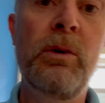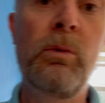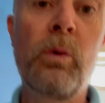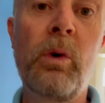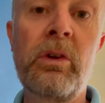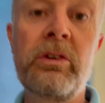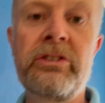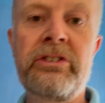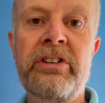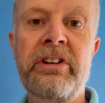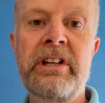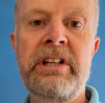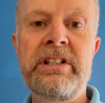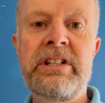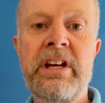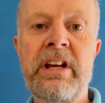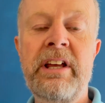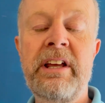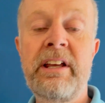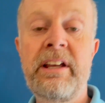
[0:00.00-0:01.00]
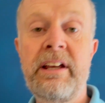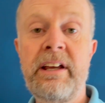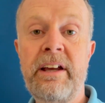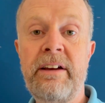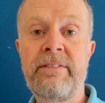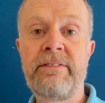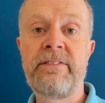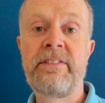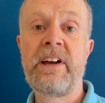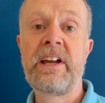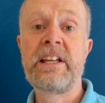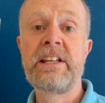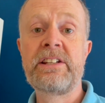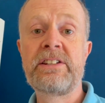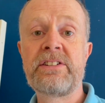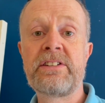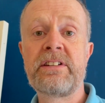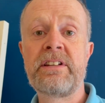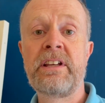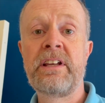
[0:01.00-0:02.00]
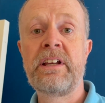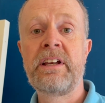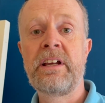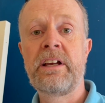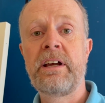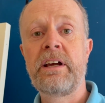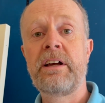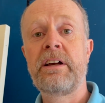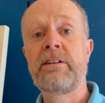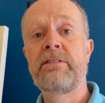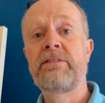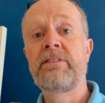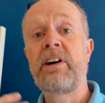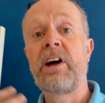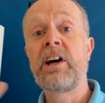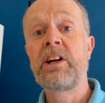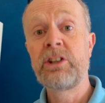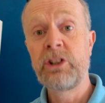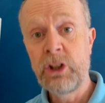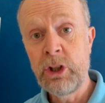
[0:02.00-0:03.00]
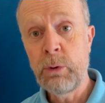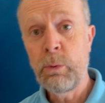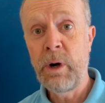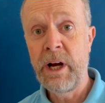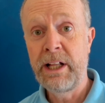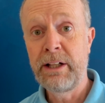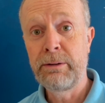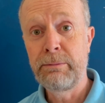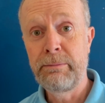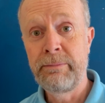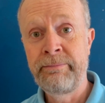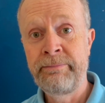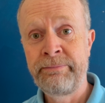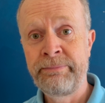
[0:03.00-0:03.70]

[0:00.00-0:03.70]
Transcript: wanted a face of underwhelm,